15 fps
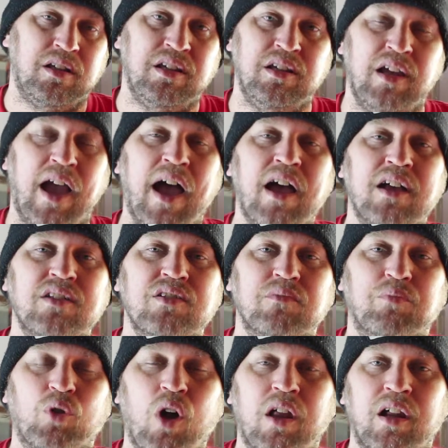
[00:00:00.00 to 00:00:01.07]
he has
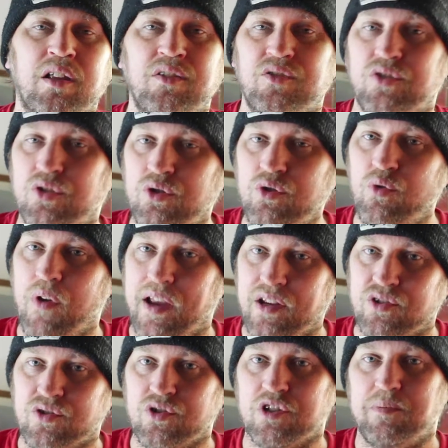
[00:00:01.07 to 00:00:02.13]
brought on 2
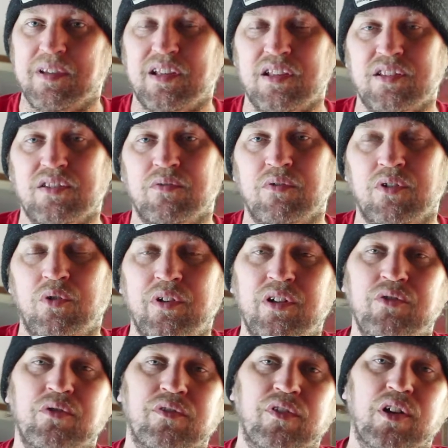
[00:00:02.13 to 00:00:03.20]
rangers because they were going
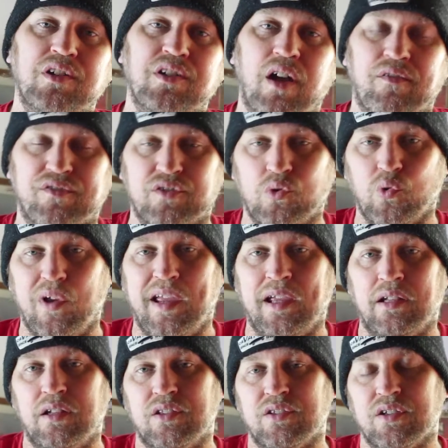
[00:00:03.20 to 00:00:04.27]
into a very tough
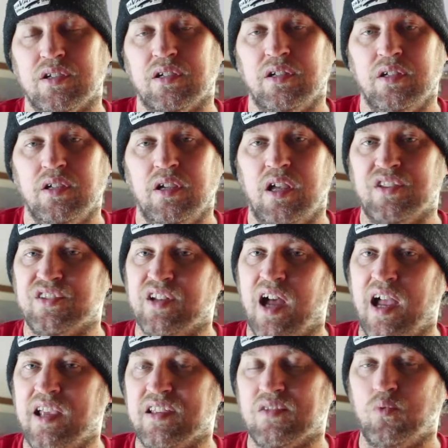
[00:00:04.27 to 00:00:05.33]
terrain. It's an
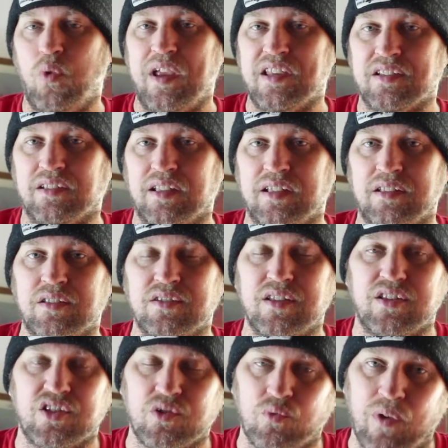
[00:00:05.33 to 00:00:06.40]
ice wasteland
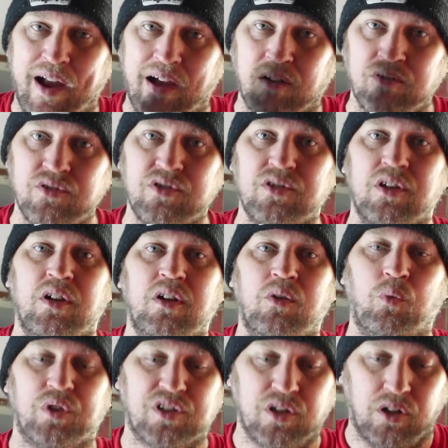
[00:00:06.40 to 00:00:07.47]
that surrounds
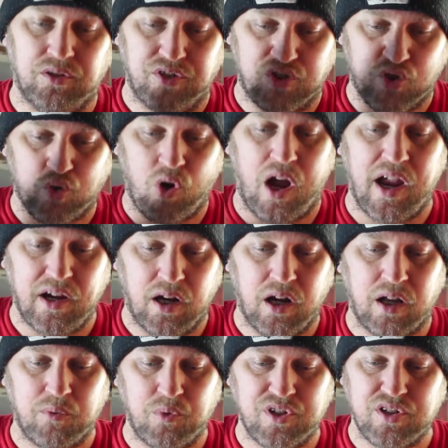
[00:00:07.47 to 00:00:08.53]
what's called the
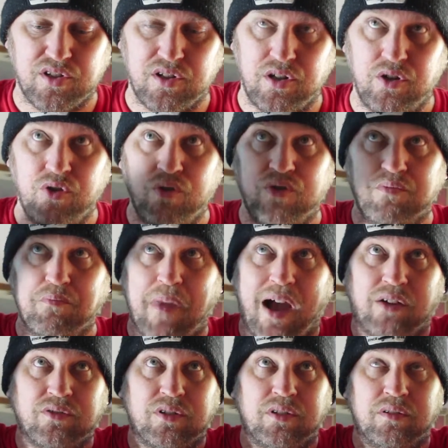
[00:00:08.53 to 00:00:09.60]
Trigon, which is a huge
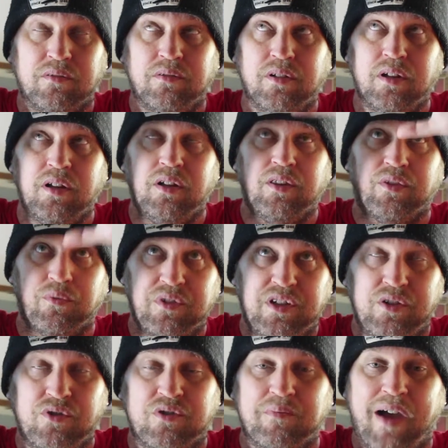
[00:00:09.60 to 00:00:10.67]
mountain, 3
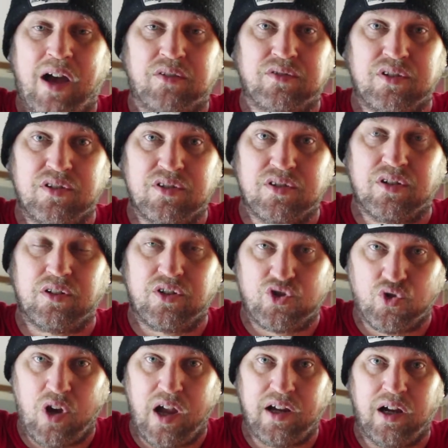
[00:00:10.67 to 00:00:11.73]
huge mountains called the
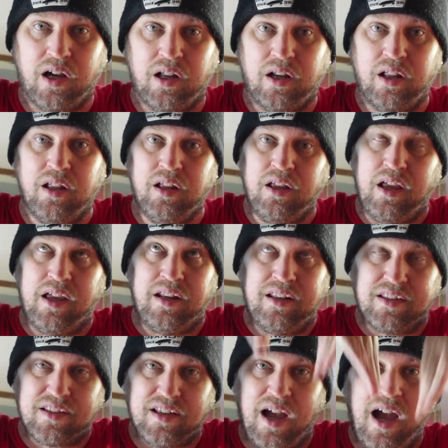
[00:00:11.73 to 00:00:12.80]
Trigon, and
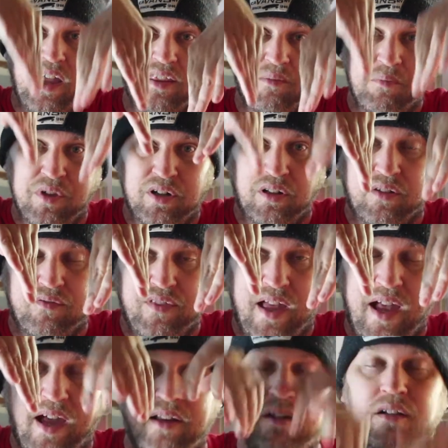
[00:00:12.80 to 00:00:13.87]
inside the middle of
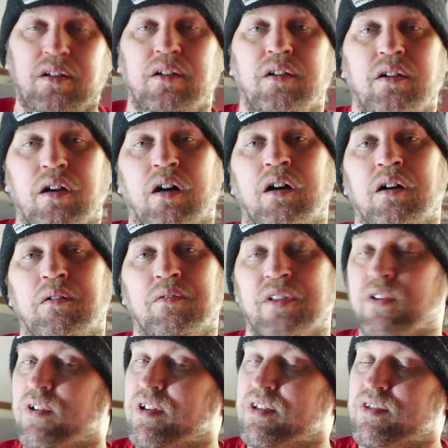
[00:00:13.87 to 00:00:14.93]
that
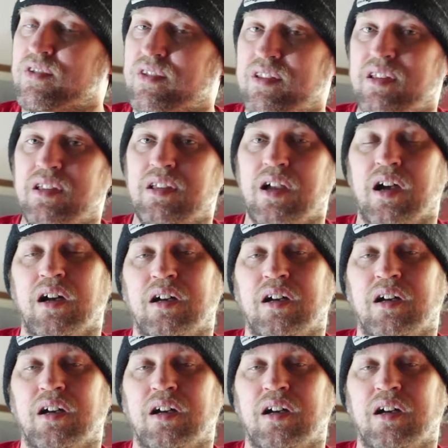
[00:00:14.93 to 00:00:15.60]
there is the